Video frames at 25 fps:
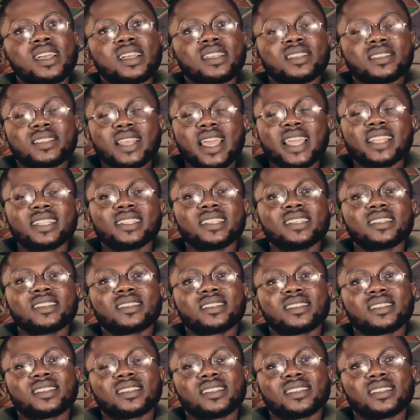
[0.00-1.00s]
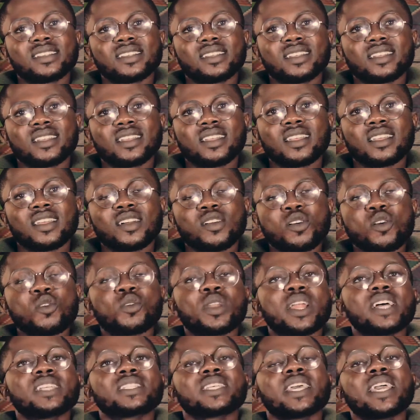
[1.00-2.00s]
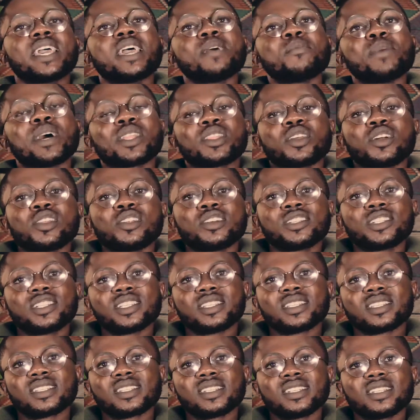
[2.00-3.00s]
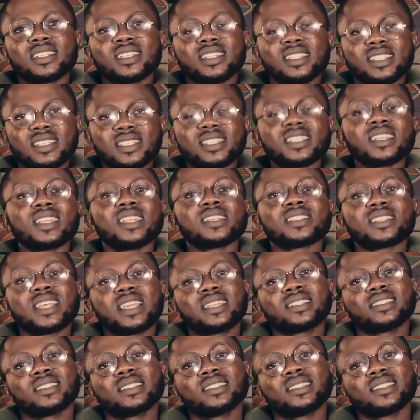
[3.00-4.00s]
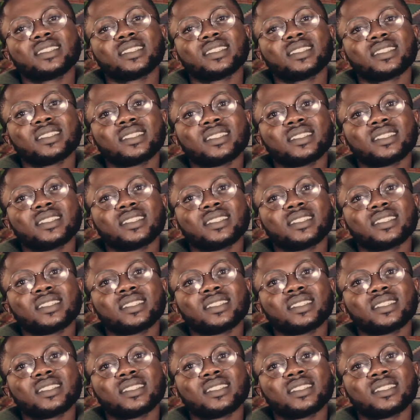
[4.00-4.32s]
A scientist, or will I say a hematologist, is still a scientist.